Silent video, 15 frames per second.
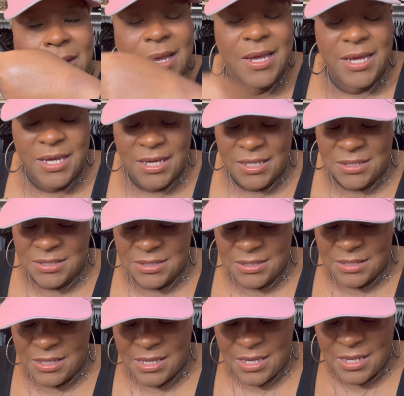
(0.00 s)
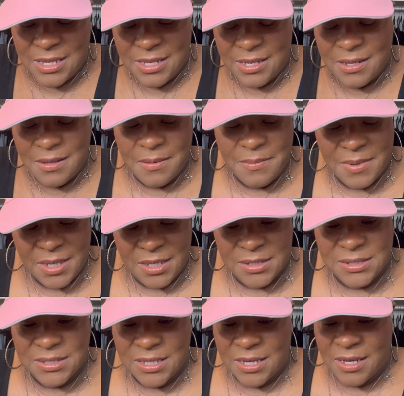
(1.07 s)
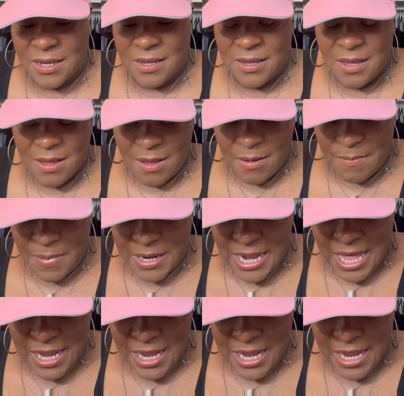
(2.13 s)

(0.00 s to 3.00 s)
is, let me see. But I